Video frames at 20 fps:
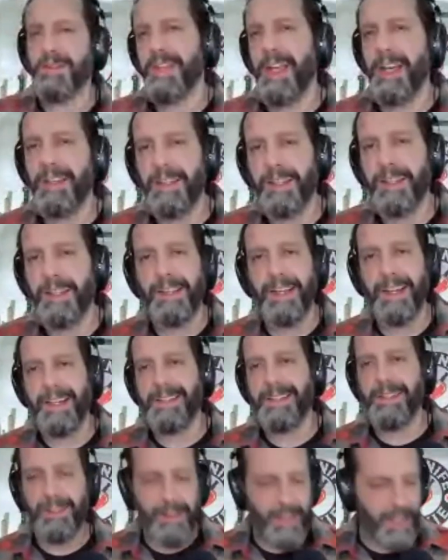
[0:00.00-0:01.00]
that look like
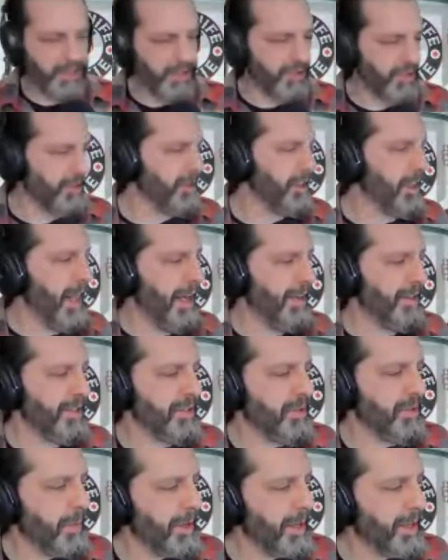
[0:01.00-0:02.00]
celestial clouds.
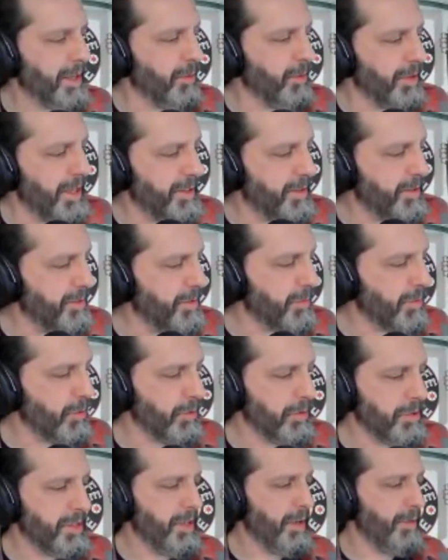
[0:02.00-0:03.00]
It's pretty cool. They do some
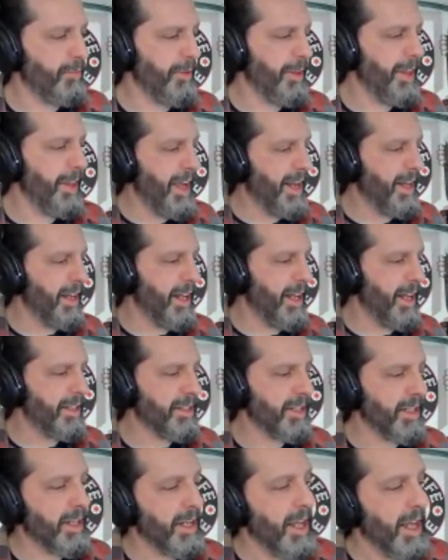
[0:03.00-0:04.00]
cool stuff with
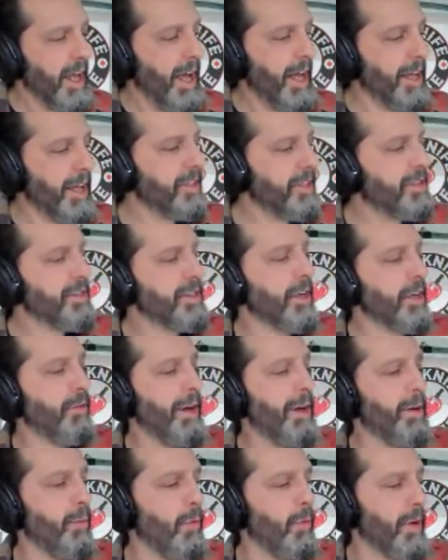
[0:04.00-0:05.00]
anodizing. Uh, this is a
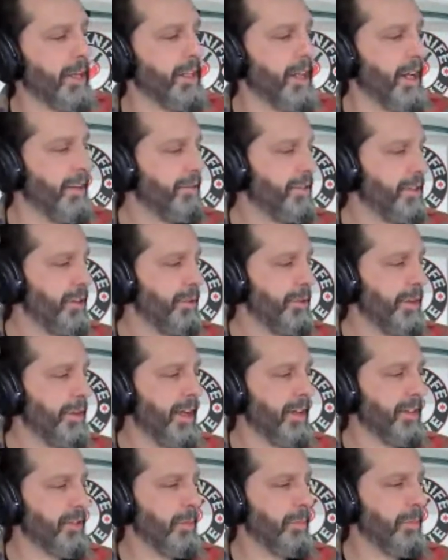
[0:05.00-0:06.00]
great work knife too. They
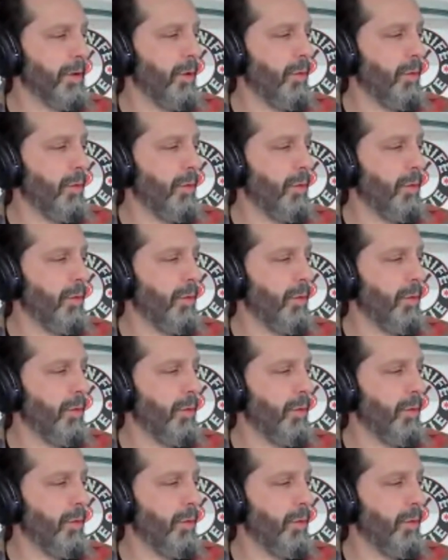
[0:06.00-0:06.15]
also put a